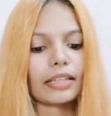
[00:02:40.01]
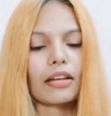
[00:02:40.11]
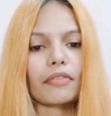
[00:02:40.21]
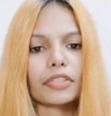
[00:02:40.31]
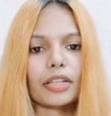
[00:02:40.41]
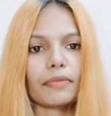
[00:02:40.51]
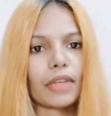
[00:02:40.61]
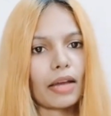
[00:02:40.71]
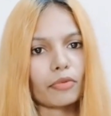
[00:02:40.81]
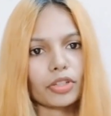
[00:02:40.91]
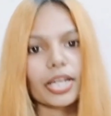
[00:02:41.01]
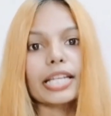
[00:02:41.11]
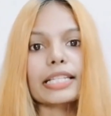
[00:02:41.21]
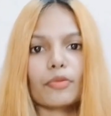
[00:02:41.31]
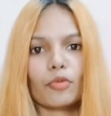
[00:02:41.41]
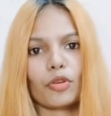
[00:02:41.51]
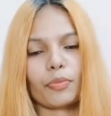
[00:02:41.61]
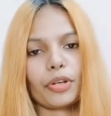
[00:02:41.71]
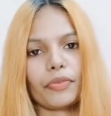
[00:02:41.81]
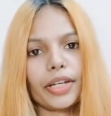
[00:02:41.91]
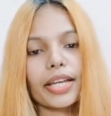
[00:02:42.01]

after that we have got interwar period.